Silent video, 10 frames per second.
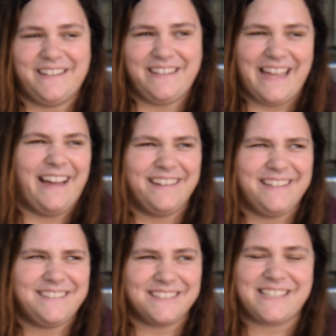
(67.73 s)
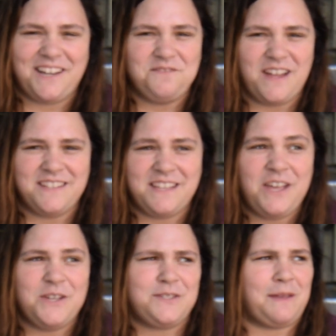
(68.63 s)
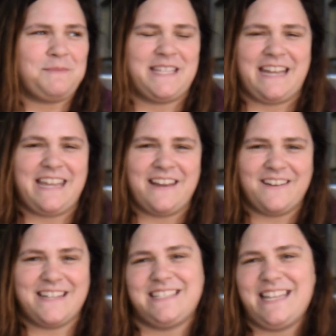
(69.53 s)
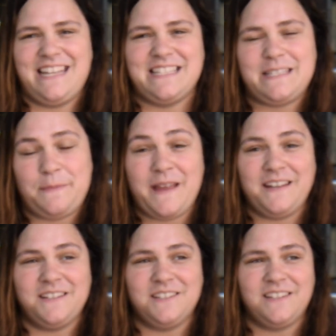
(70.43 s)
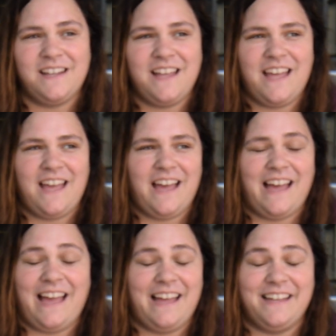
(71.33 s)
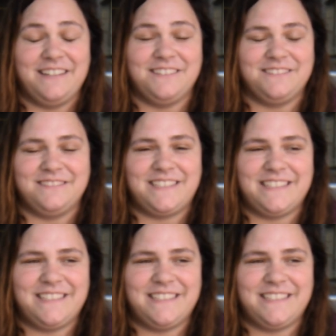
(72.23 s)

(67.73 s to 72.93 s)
Yeah, it's just kind of nuts. So I'm sitting here in a city in Spain and